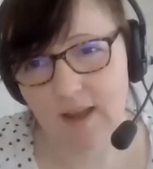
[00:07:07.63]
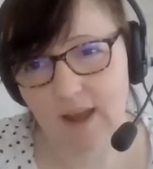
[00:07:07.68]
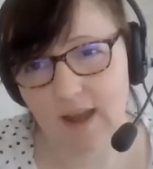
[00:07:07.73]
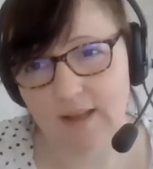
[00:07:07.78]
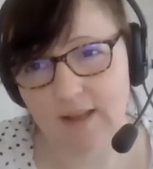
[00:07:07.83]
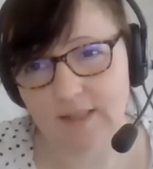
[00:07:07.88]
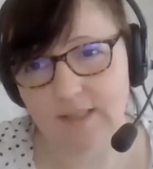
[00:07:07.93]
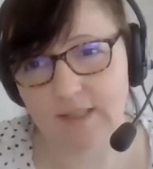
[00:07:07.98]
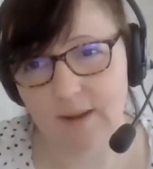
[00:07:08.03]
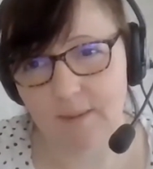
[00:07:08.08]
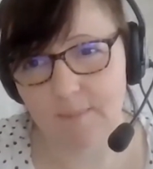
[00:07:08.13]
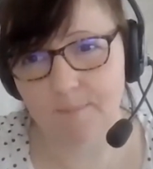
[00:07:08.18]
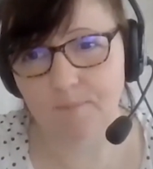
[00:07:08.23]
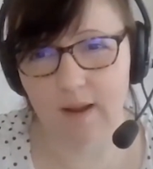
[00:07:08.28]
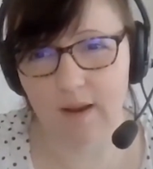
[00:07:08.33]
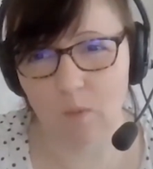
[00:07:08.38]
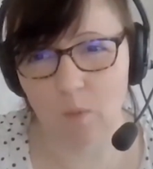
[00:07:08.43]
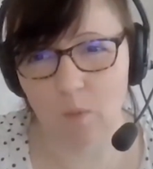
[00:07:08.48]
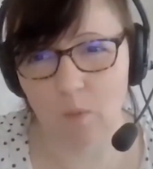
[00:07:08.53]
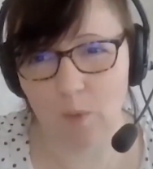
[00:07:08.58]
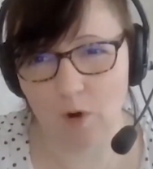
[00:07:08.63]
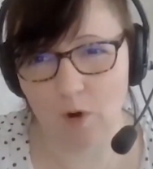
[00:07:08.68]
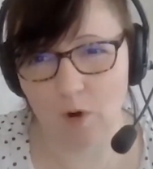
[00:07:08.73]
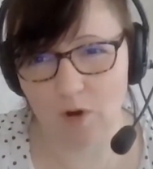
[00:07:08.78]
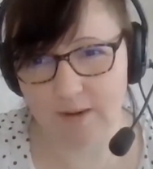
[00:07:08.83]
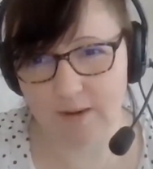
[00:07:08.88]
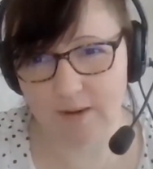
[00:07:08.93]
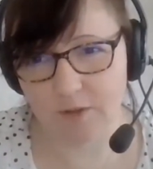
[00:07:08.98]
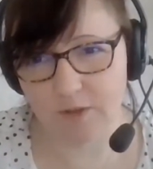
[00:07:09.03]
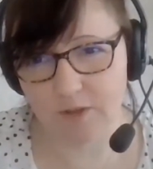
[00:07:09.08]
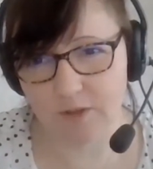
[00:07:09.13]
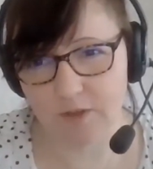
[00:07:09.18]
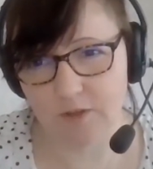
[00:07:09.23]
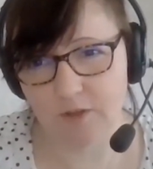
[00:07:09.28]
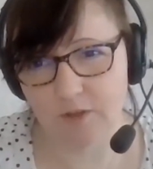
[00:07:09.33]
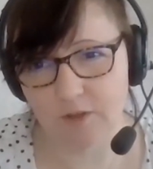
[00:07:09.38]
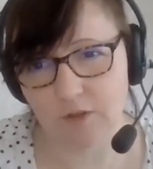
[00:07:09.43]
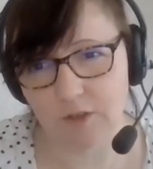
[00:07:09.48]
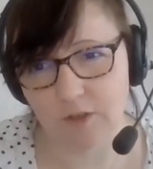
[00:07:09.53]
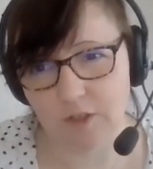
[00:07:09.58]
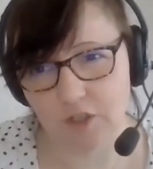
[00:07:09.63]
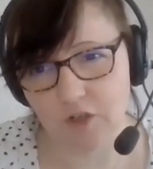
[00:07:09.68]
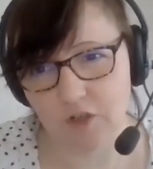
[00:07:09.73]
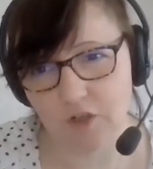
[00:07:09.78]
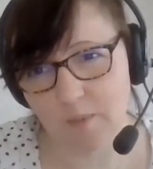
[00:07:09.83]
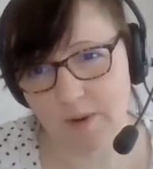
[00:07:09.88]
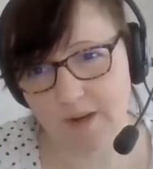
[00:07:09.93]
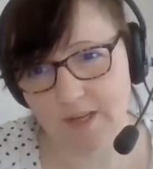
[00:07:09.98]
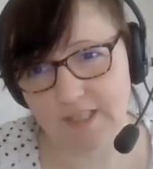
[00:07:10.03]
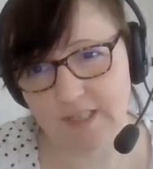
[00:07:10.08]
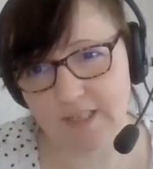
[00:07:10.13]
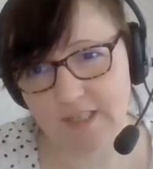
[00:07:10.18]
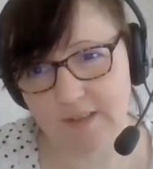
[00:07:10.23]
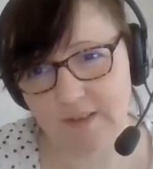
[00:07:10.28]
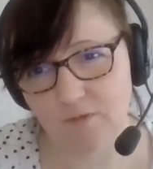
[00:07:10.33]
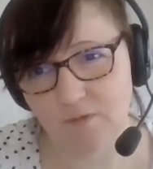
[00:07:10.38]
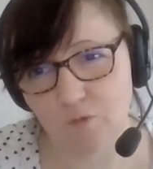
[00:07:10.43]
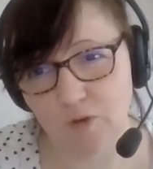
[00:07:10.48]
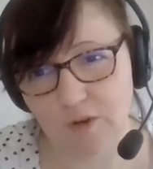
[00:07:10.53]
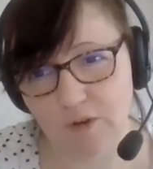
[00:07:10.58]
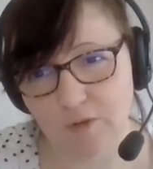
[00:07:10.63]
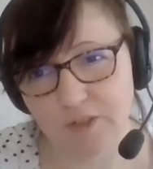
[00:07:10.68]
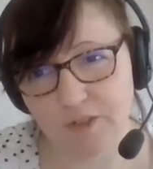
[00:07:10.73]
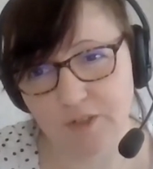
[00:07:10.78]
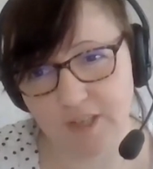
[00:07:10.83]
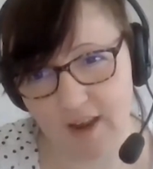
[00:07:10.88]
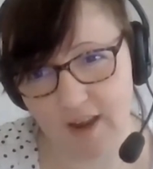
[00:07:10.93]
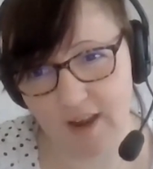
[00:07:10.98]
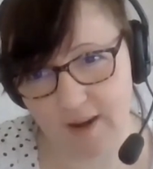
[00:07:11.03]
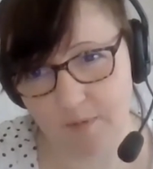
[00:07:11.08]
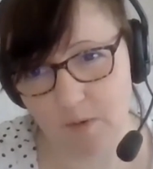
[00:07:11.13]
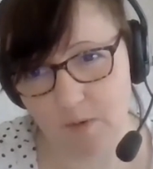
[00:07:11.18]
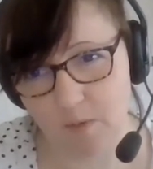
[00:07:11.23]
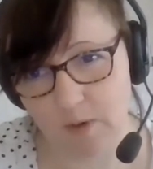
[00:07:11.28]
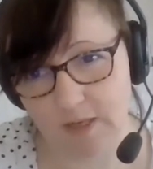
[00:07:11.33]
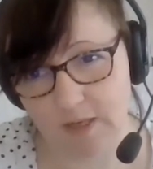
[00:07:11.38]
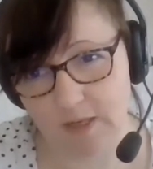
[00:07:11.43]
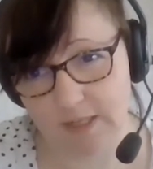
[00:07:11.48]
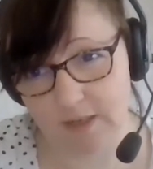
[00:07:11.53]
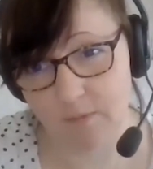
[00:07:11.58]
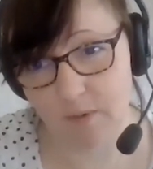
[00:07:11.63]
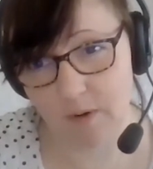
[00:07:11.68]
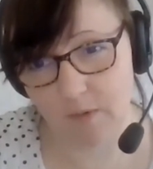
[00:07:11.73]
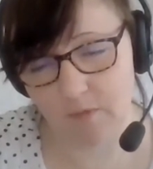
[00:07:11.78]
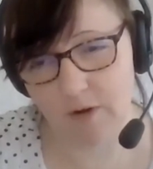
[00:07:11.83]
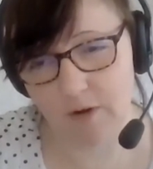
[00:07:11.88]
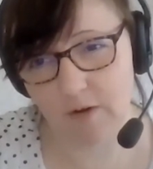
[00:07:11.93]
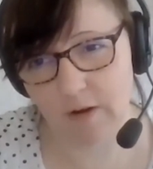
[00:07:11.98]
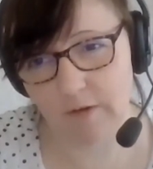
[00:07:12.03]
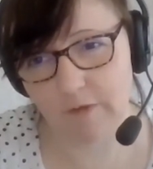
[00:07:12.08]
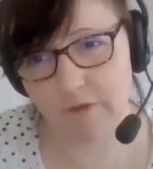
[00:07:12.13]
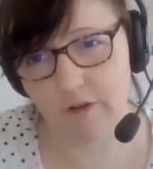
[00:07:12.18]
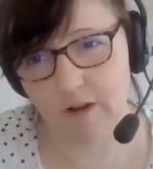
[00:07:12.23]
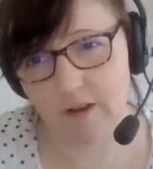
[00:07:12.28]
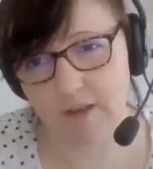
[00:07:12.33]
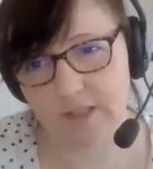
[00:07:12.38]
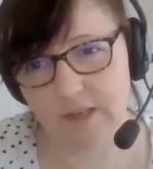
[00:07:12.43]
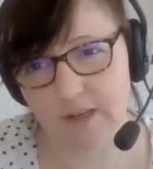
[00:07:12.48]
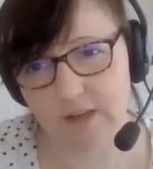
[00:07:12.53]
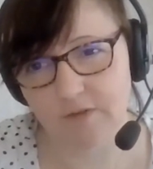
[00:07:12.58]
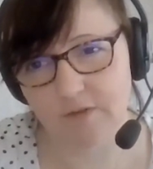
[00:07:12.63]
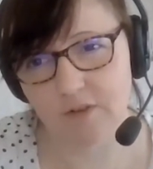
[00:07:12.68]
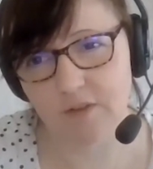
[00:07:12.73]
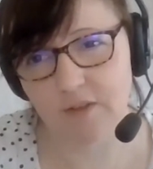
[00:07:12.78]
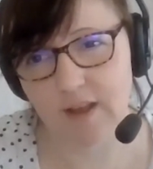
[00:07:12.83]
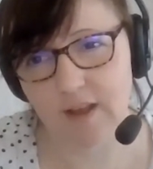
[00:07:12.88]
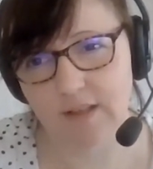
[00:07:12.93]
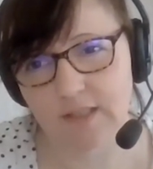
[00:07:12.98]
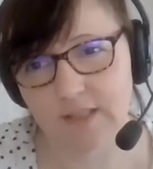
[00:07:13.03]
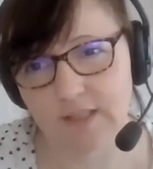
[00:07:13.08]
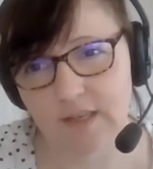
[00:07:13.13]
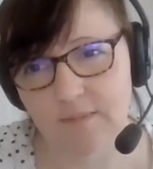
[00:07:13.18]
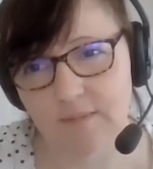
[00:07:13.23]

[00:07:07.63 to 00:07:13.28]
And we weren't able to do the genomics in real time, but we did it fairly fast after that